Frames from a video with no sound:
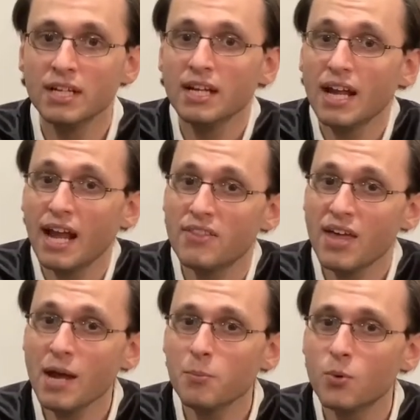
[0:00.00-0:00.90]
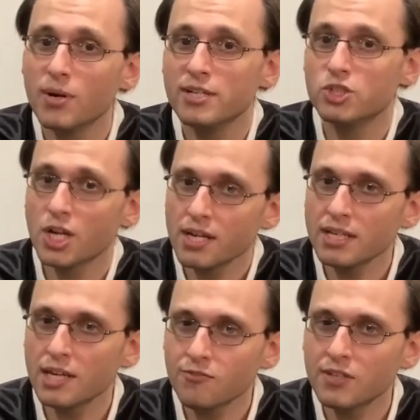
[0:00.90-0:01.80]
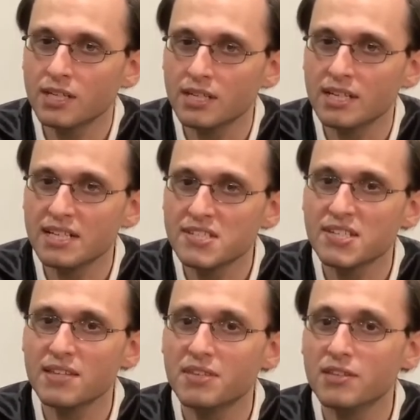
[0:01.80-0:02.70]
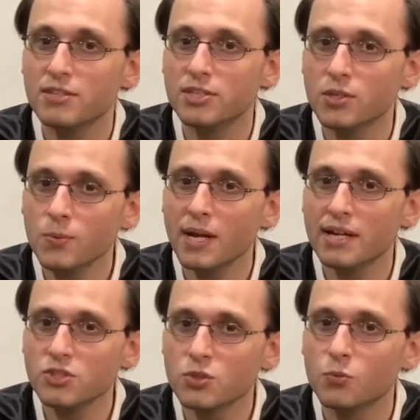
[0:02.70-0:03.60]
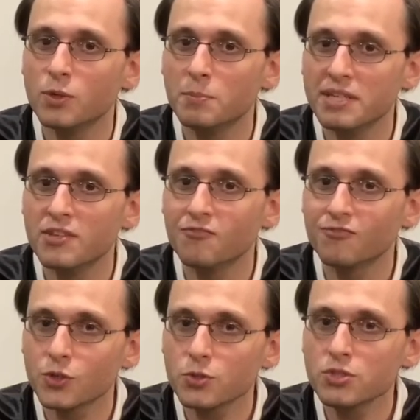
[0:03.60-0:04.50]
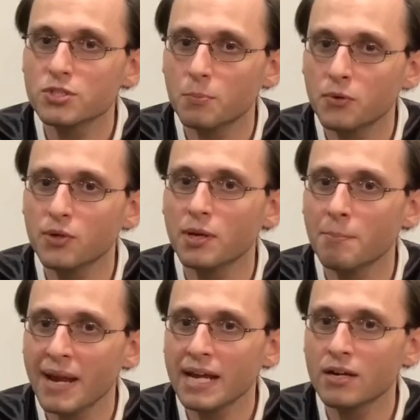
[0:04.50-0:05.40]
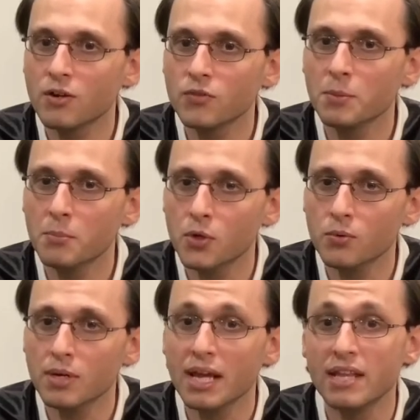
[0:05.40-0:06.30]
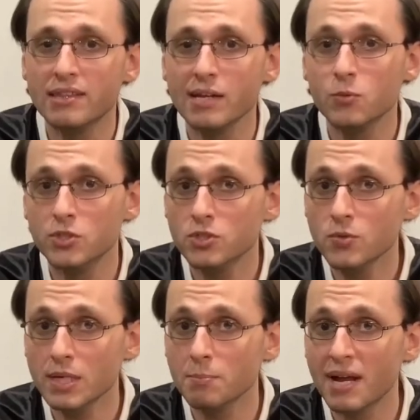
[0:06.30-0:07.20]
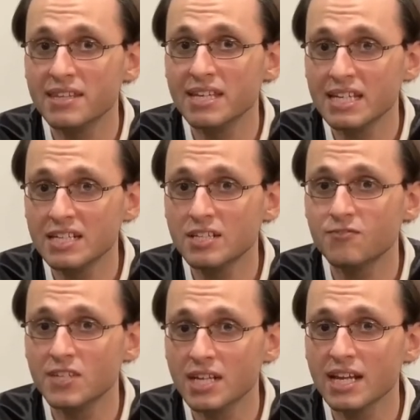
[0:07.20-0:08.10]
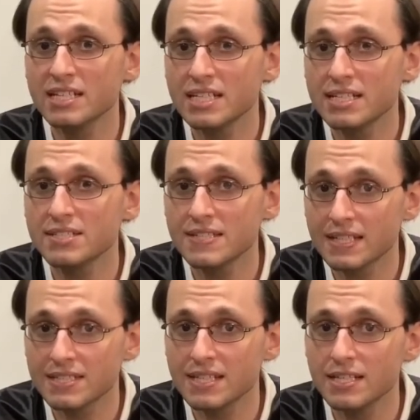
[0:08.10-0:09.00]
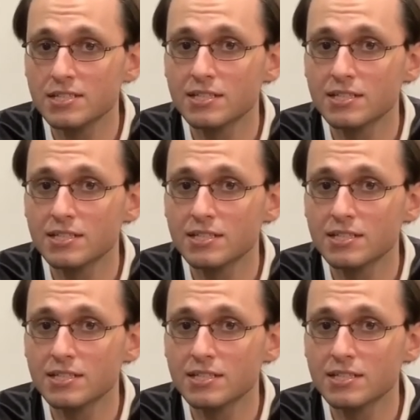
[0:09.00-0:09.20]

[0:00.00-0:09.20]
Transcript: At that point, John F. Kennedy said that the U.S. would be the first to put a man on the moon, and they would do it by the end of the 1960s.